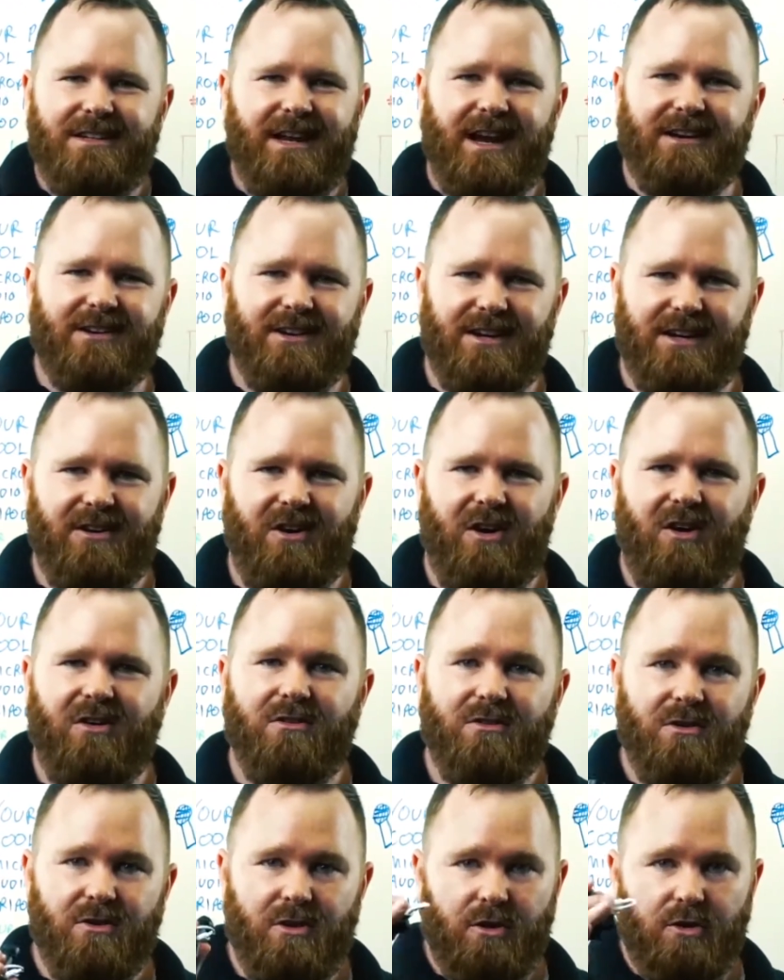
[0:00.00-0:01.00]
Not good at
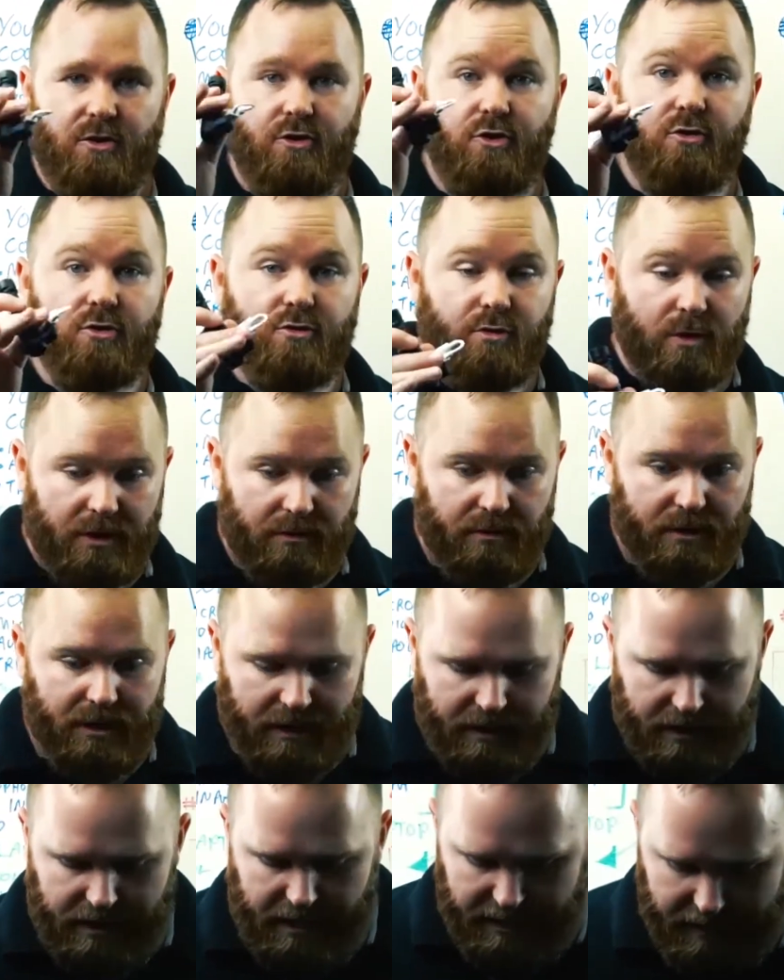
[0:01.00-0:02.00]
all. Use really,
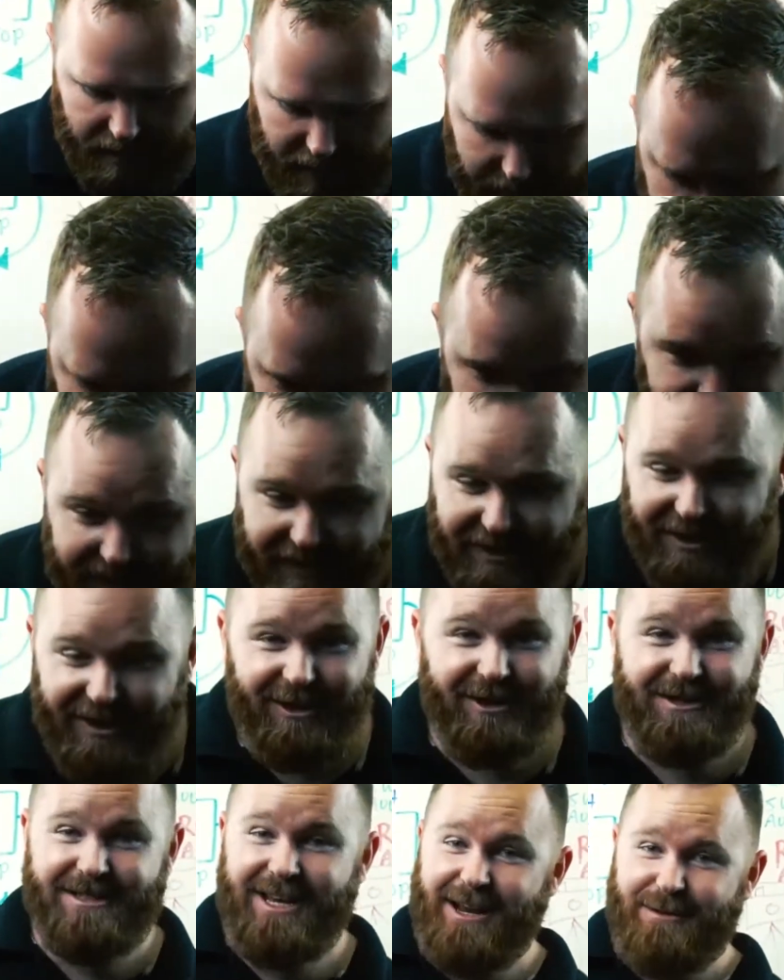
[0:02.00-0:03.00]
really good audio.
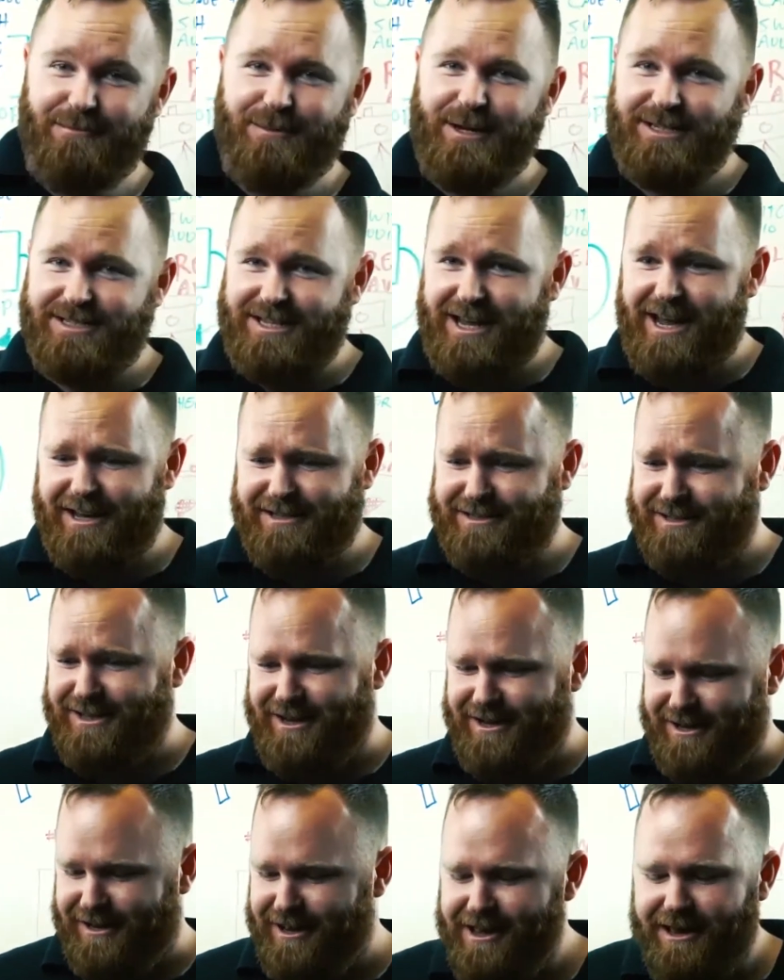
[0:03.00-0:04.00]
The second piece, as
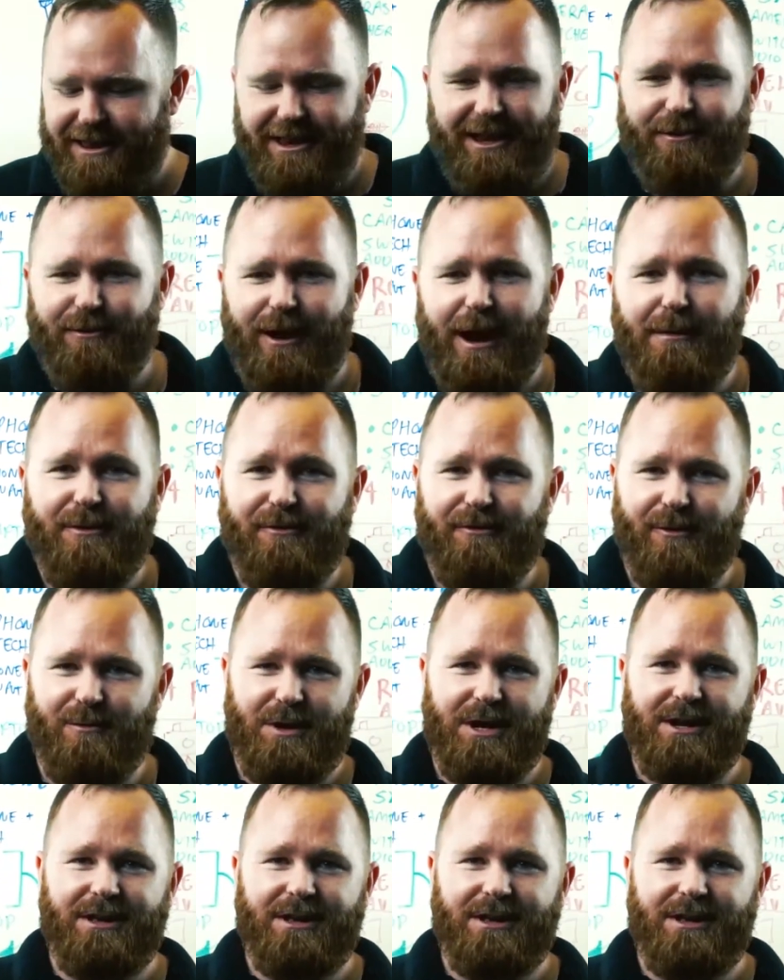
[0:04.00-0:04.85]
they grab it for